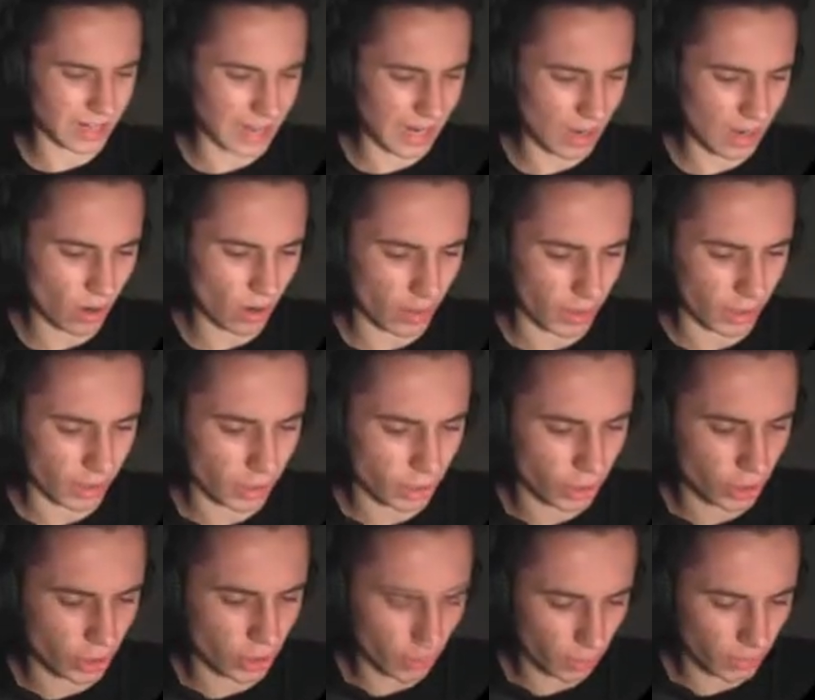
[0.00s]
Ow, my
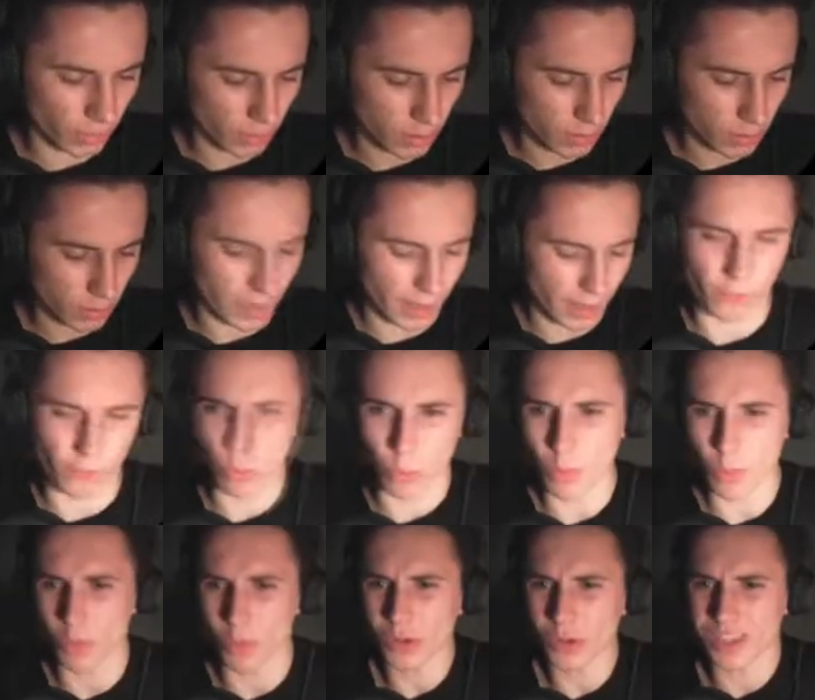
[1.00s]
god, that was painful.
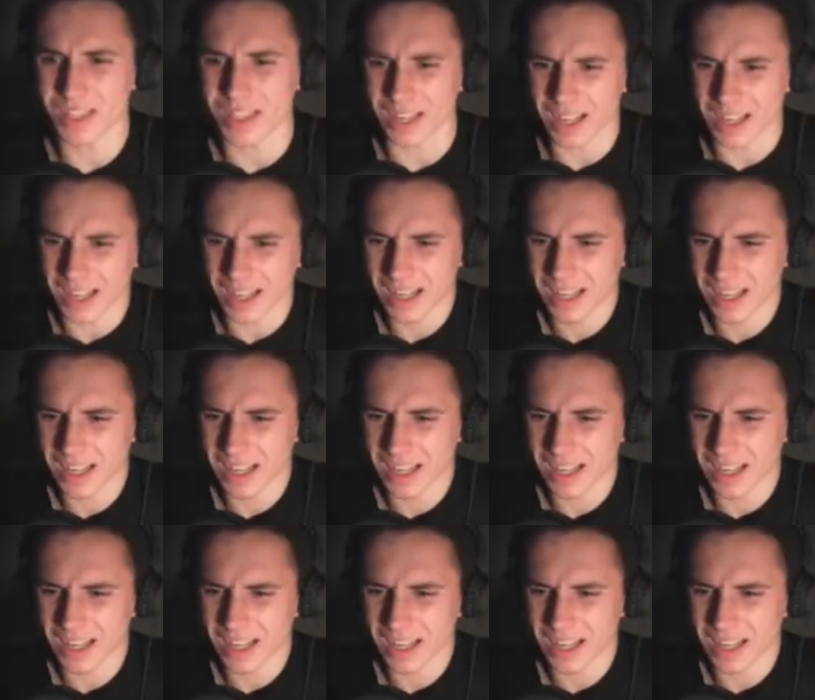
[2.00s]
What was that?